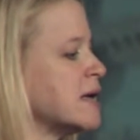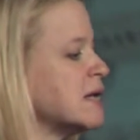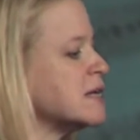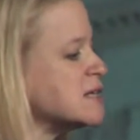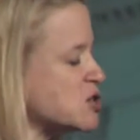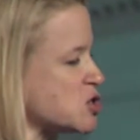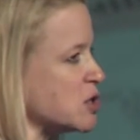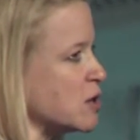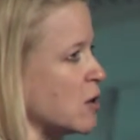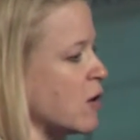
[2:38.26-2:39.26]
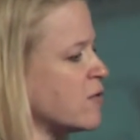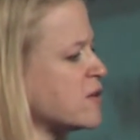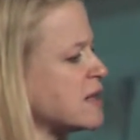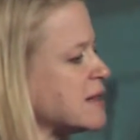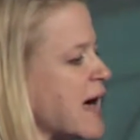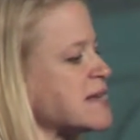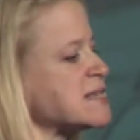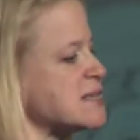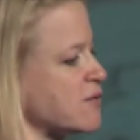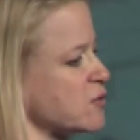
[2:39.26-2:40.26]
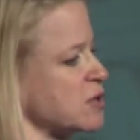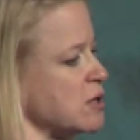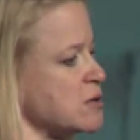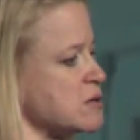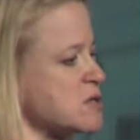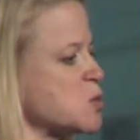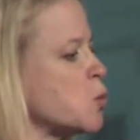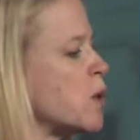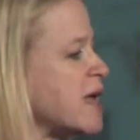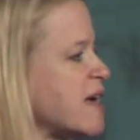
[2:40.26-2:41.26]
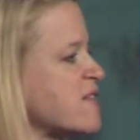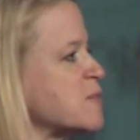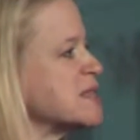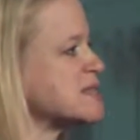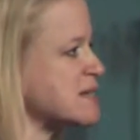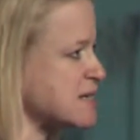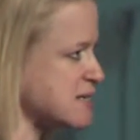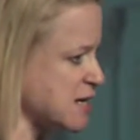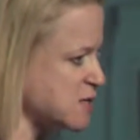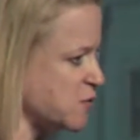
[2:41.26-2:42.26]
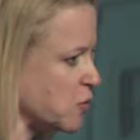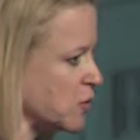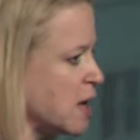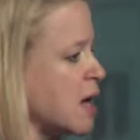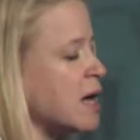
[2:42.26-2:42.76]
In addition, over the last several years, we have been successful